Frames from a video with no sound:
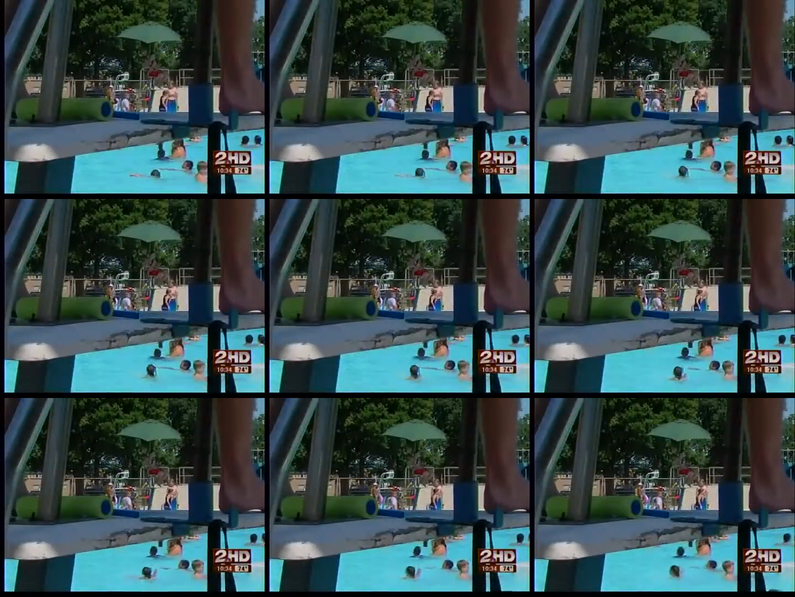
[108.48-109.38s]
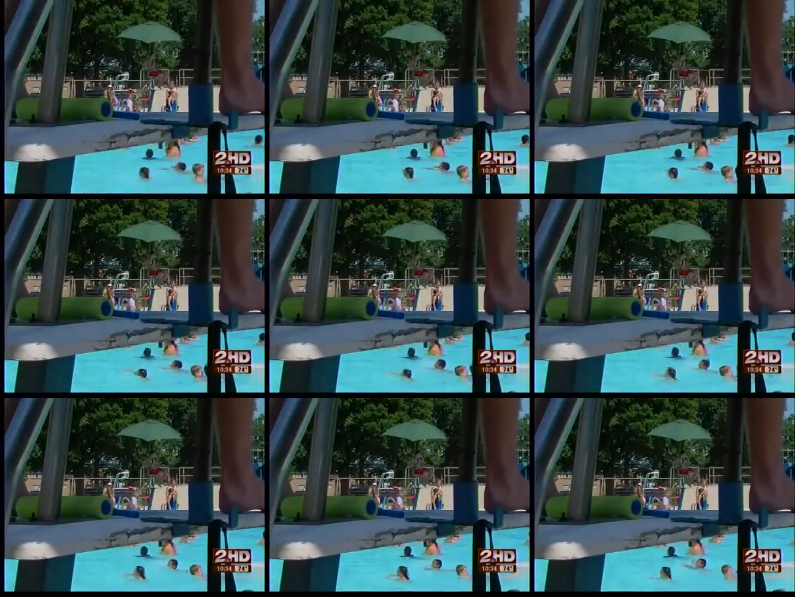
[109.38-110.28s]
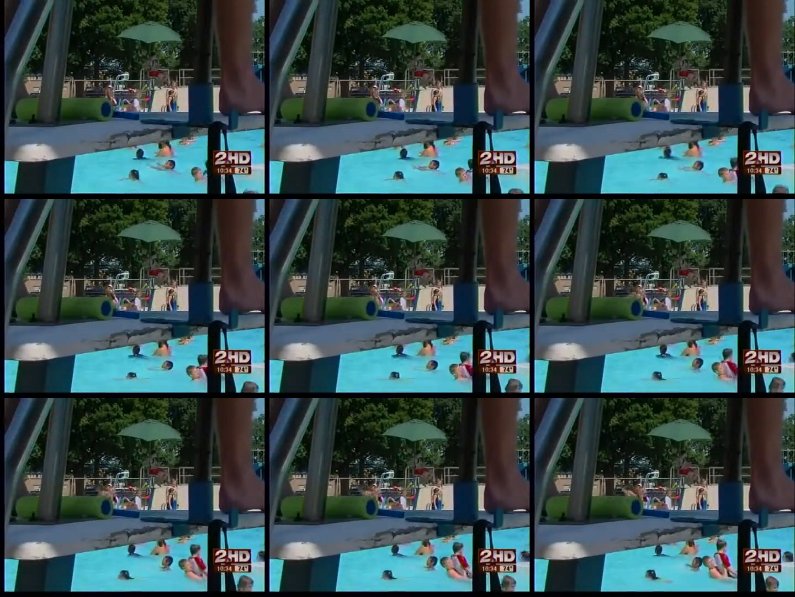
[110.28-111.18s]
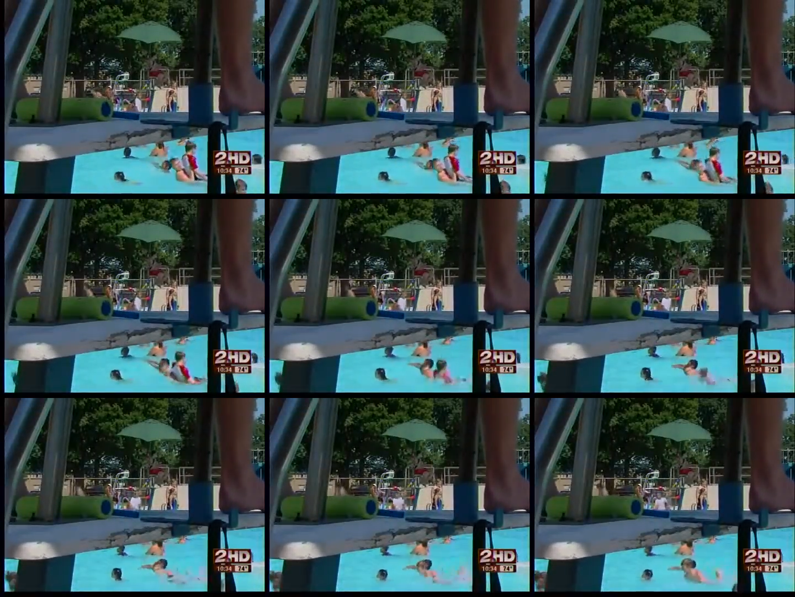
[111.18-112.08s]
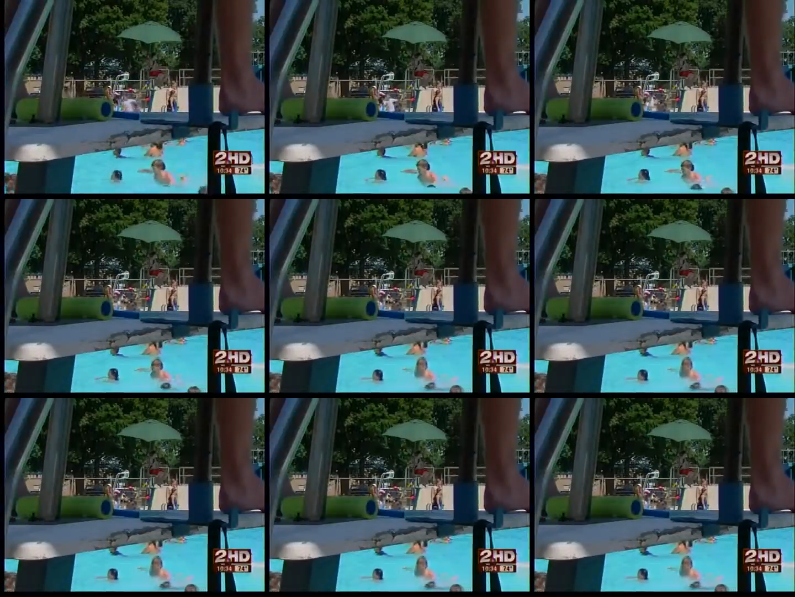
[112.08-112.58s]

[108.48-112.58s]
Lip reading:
[unreadable: no face in view]